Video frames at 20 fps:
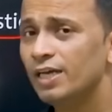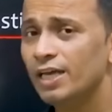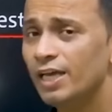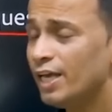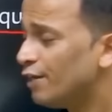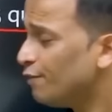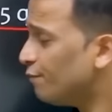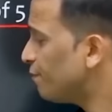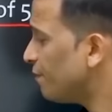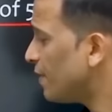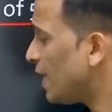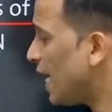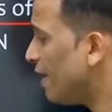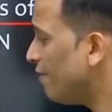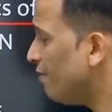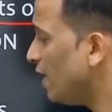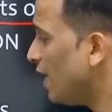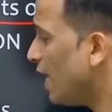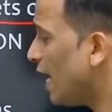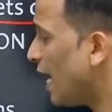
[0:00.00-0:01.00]
if I
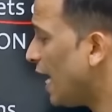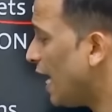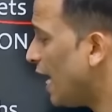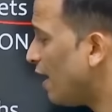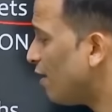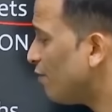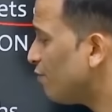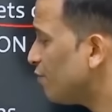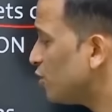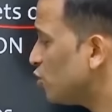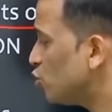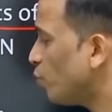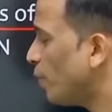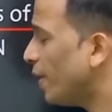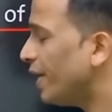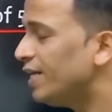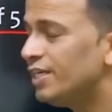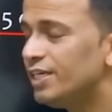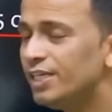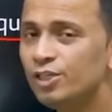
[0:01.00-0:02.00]
will have
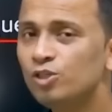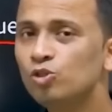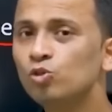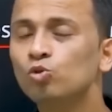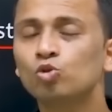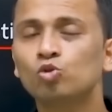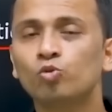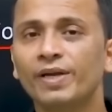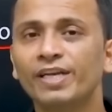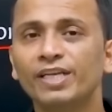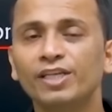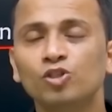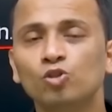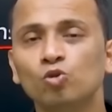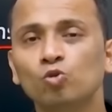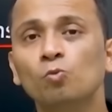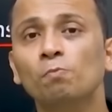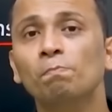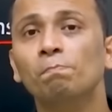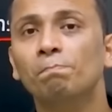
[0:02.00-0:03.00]
20 to
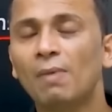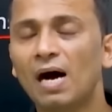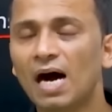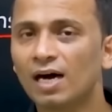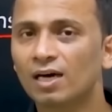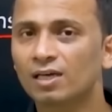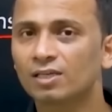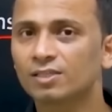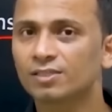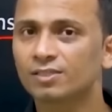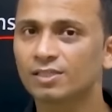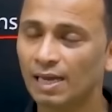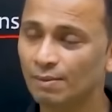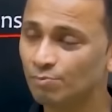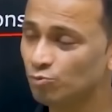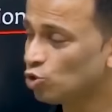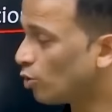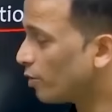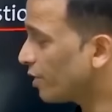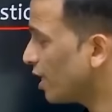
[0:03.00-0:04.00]
22 marks,
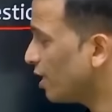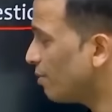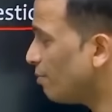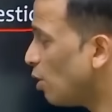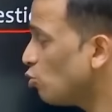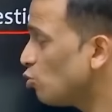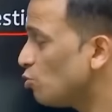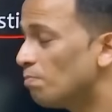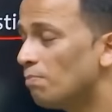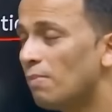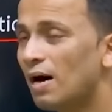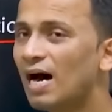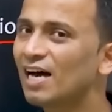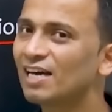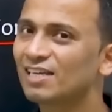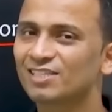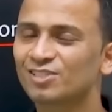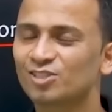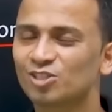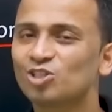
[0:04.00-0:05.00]
I'm talking about
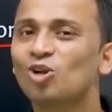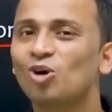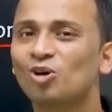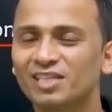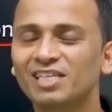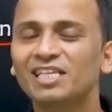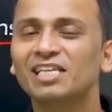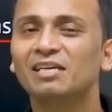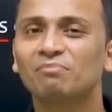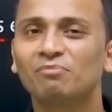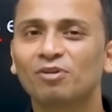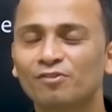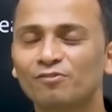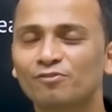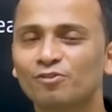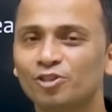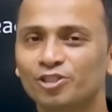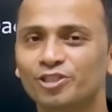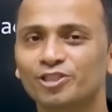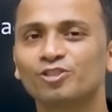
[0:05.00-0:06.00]
marks, not the number of
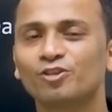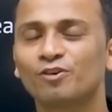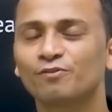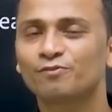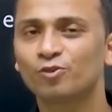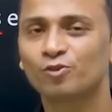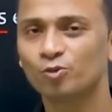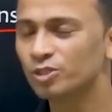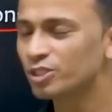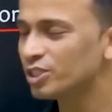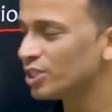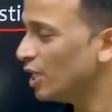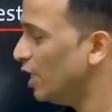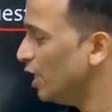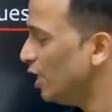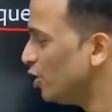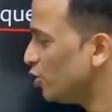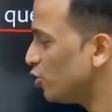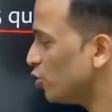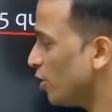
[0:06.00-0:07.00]
questions, of course.
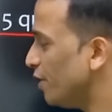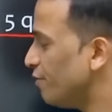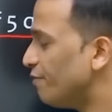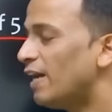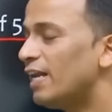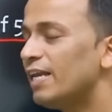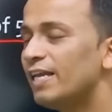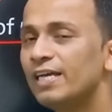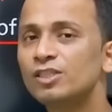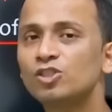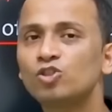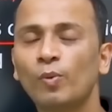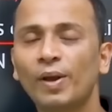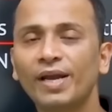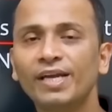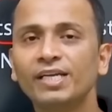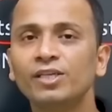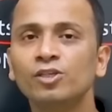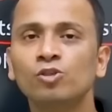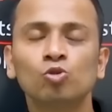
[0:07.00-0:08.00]
So if I get
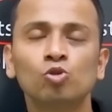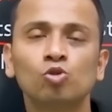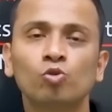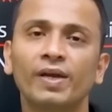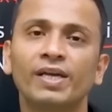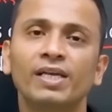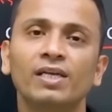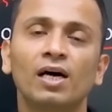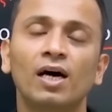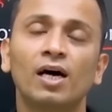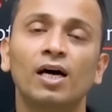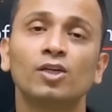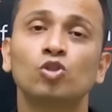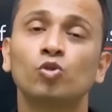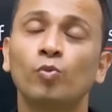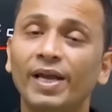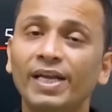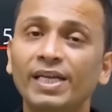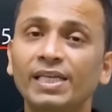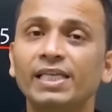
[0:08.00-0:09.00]
20 to
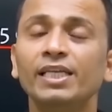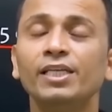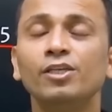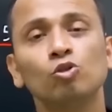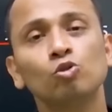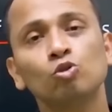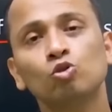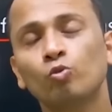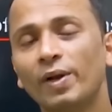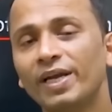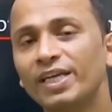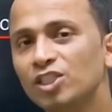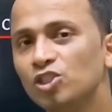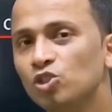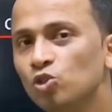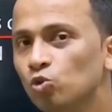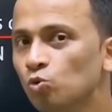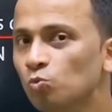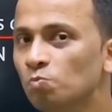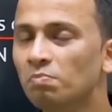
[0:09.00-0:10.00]

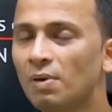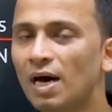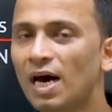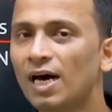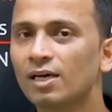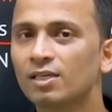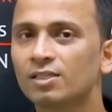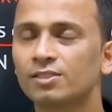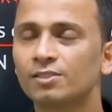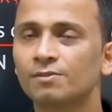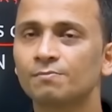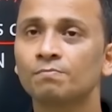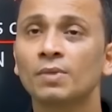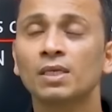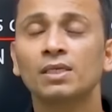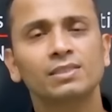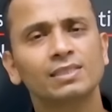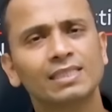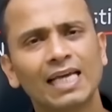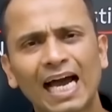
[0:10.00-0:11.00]
22 marks,
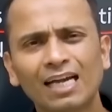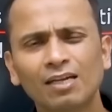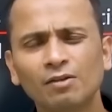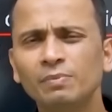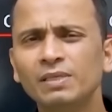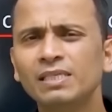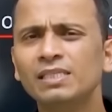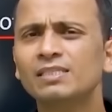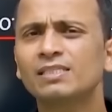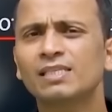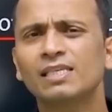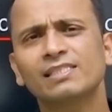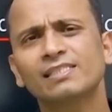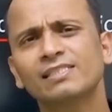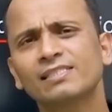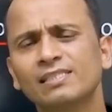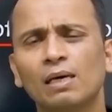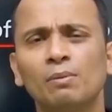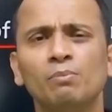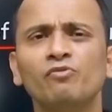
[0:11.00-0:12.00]
that means
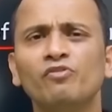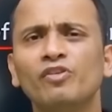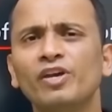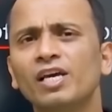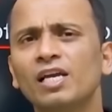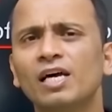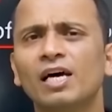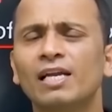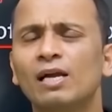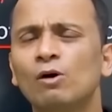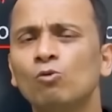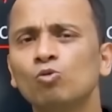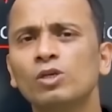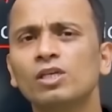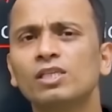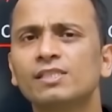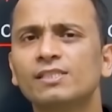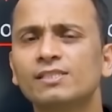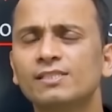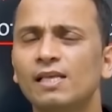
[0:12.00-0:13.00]
somewhere
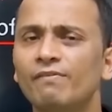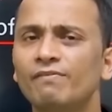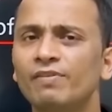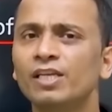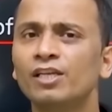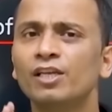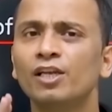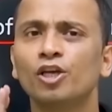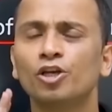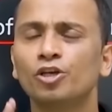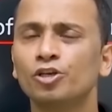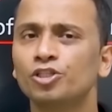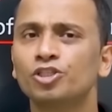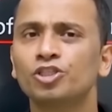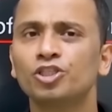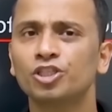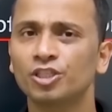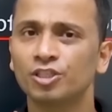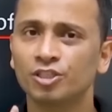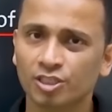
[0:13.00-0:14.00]
around 7
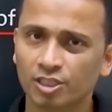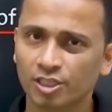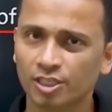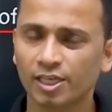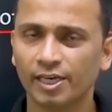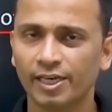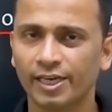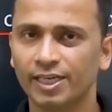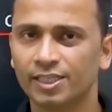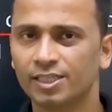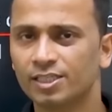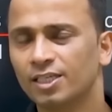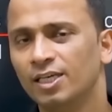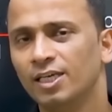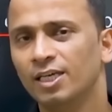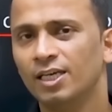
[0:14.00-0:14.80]
questions correct,